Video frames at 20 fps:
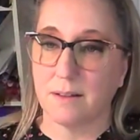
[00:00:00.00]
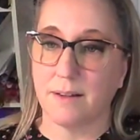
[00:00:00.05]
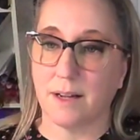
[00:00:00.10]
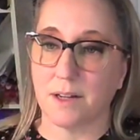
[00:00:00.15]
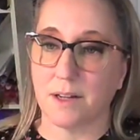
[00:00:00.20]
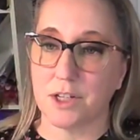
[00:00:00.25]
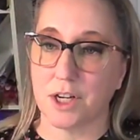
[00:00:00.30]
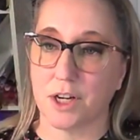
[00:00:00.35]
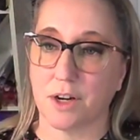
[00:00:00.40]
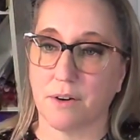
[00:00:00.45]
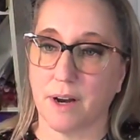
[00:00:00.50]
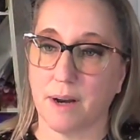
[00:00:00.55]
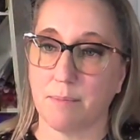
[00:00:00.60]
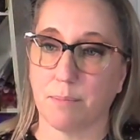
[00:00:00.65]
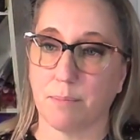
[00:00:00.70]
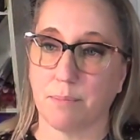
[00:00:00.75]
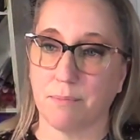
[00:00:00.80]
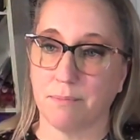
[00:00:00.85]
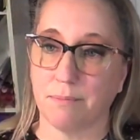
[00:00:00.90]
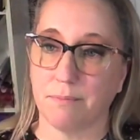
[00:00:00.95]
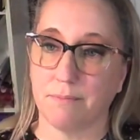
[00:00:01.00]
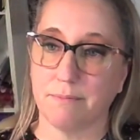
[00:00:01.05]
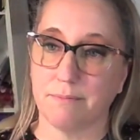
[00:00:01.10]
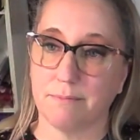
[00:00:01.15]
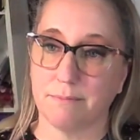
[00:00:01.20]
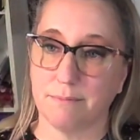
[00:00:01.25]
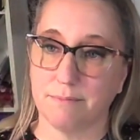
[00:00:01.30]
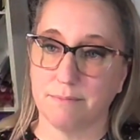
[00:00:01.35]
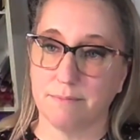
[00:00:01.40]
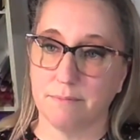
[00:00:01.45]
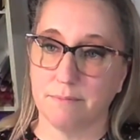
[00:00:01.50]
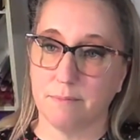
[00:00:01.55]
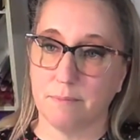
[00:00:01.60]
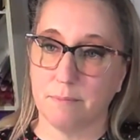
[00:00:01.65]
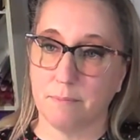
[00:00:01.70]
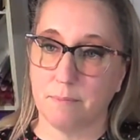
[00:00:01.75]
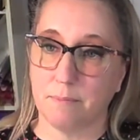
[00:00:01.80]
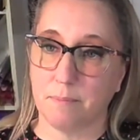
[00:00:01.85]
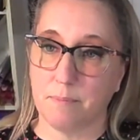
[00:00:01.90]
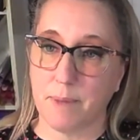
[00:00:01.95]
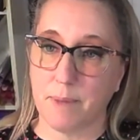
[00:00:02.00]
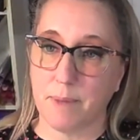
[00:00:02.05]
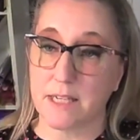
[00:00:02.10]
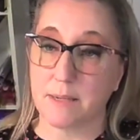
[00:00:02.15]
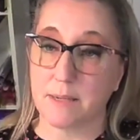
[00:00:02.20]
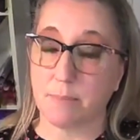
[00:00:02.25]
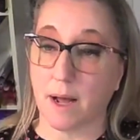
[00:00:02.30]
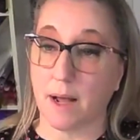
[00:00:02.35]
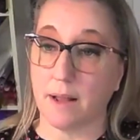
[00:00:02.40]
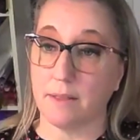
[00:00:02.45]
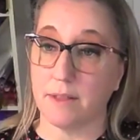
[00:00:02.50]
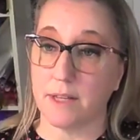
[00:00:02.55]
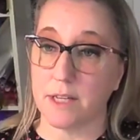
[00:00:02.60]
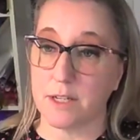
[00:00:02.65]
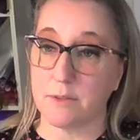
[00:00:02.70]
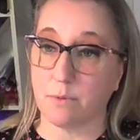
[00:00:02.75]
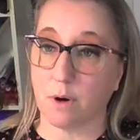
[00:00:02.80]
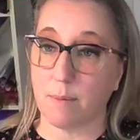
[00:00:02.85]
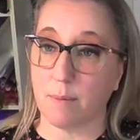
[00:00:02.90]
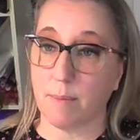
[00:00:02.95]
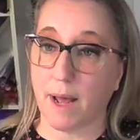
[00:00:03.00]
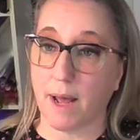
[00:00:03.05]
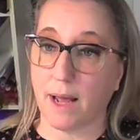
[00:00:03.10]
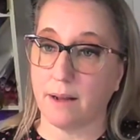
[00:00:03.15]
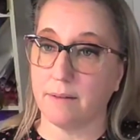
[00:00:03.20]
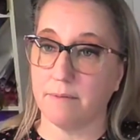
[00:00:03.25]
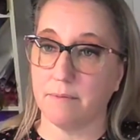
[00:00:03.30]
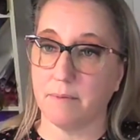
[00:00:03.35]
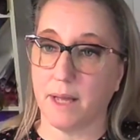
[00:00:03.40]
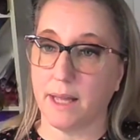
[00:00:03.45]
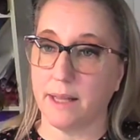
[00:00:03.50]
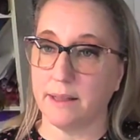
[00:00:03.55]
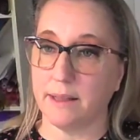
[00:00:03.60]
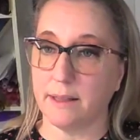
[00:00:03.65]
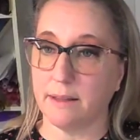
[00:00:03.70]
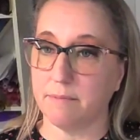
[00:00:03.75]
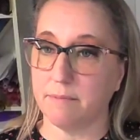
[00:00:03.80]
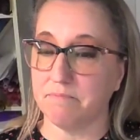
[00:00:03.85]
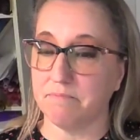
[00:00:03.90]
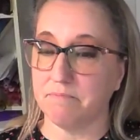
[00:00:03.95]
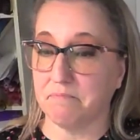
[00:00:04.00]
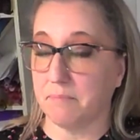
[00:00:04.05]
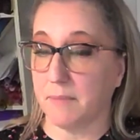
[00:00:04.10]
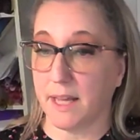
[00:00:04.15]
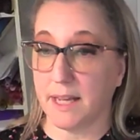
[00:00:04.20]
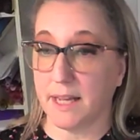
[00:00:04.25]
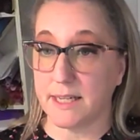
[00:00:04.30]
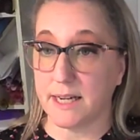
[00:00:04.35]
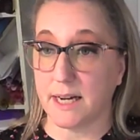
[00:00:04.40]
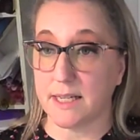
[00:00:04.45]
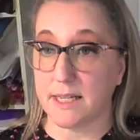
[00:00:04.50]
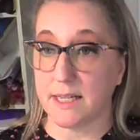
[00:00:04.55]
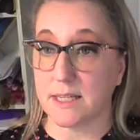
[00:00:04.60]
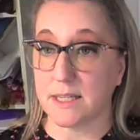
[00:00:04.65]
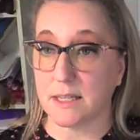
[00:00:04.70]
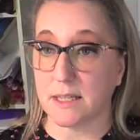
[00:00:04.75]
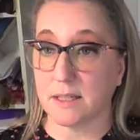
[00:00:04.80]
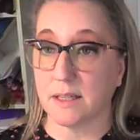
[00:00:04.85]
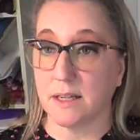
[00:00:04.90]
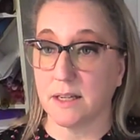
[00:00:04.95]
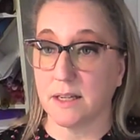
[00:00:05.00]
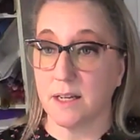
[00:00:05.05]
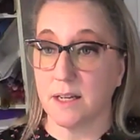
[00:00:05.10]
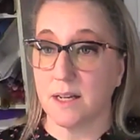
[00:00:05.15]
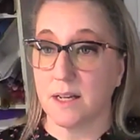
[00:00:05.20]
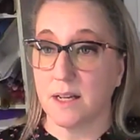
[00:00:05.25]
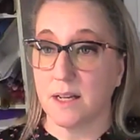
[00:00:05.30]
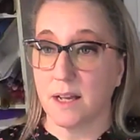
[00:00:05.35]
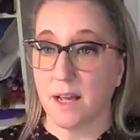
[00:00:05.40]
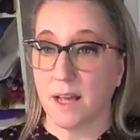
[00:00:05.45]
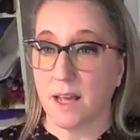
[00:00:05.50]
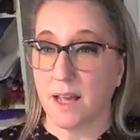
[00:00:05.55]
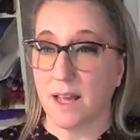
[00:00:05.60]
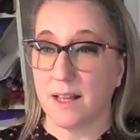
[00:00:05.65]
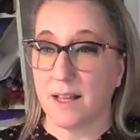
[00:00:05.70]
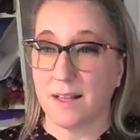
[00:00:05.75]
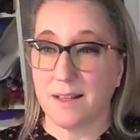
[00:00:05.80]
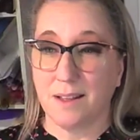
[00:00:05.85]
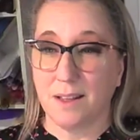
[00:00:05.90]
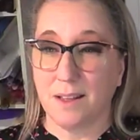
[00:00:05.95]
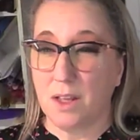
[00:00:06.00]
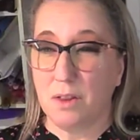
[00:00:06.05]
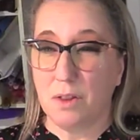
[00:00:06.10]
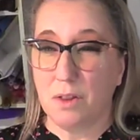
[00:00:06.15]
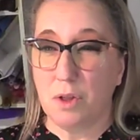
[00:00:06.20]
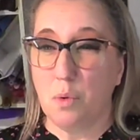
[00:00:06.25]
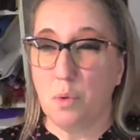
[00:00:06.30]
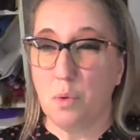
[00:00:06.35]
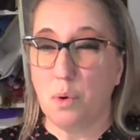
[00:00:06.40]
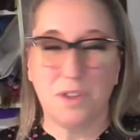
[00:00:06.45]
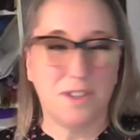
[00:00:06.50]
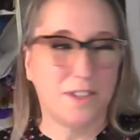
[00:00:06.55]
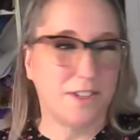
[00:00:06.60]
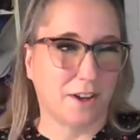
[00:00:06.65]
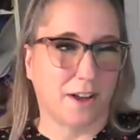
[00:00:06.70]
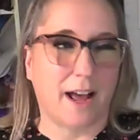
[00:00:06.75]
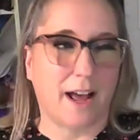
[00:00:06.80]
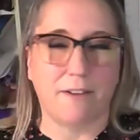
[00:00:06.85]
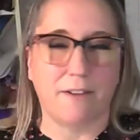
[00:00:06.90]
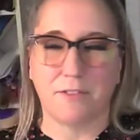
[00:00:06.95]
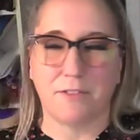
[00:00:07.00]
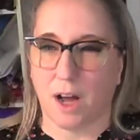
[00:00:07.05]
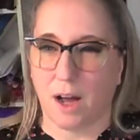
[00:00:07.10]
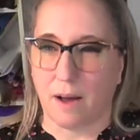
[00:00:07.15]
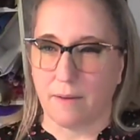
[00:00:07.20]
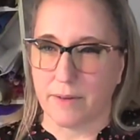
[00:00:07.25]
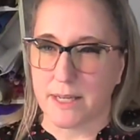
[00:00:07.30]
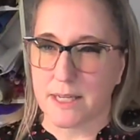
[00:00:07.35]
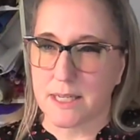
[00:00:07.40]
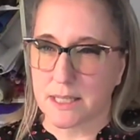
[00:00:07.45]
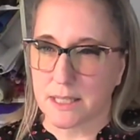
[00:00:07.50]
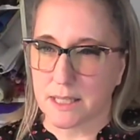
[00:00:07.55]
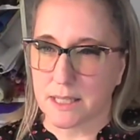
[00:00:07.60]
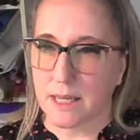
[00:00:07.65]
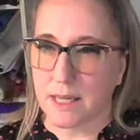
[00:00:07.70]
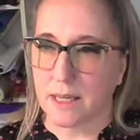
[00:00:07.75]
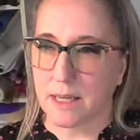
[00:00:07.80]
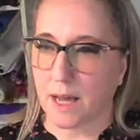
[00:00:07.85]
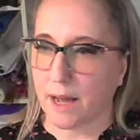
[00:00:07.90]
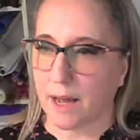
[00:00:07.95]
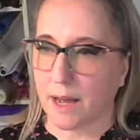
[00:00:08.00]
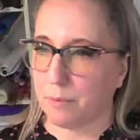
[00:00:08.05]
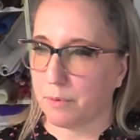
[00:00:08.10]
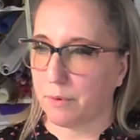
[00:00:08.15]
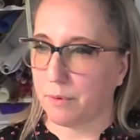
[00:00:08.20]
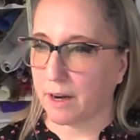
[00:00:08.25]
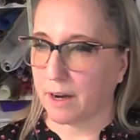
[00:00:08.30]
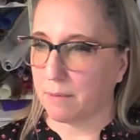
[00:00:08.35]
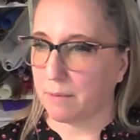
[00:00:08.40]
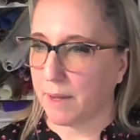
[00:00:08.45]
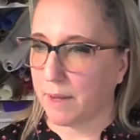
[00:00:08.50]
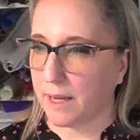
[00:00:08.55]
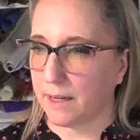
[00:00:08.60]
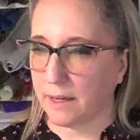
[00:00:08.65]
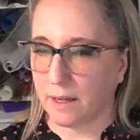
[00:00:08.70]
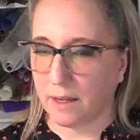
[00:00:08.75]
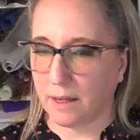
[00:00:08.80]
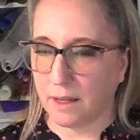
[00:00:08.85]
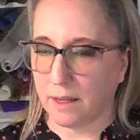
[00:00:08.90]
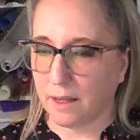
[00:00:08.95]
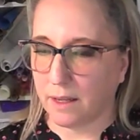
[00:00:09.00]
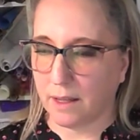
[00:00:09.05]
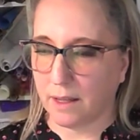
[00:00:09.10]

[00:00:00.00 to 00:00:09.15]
now generate based upon this format, and it does. And you still have to, obviously, I would recommend